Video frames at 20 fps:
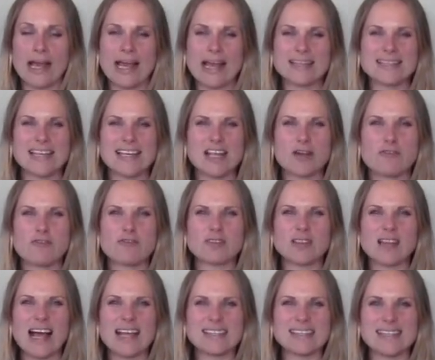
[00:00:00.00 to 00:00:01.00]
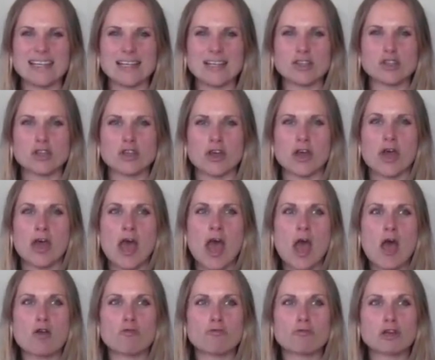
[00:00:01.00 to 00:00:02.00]
It's like you're flexing to
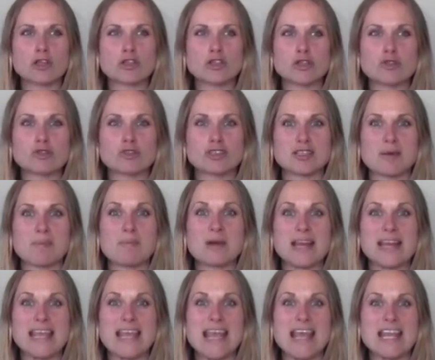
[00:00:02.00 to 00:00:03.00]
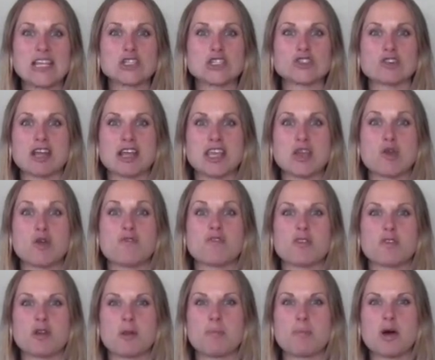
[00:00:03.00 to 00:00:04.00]
reduce somebody injuring you if
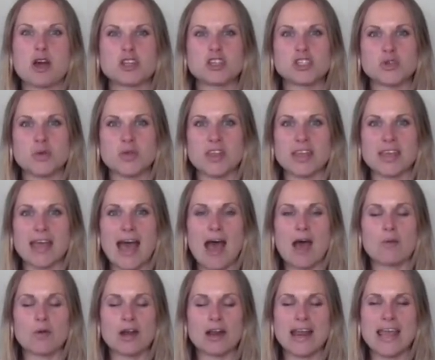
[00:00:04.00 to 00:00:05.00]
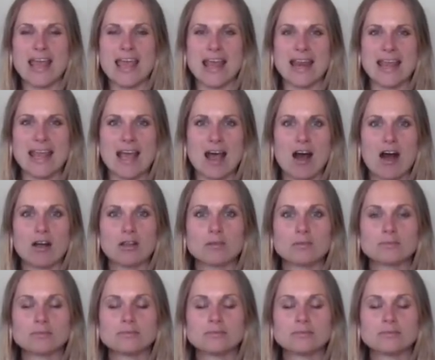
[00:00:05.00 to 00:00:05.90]
they were to punch you in the gut. We're going to inhale,